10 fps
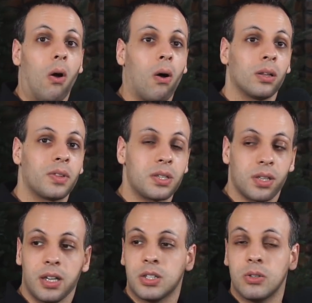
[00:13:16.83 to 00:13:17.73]
all of these
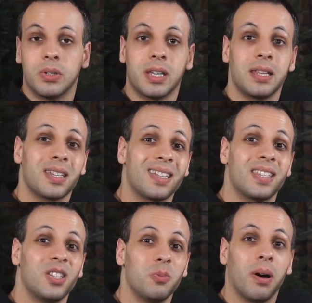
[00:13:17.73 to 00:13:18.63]
things, and you intend to
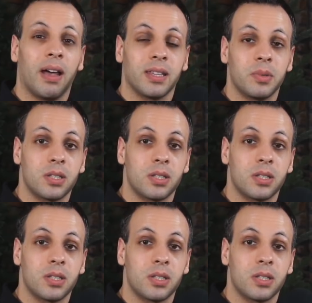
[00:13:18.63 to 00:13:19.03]
continue buying them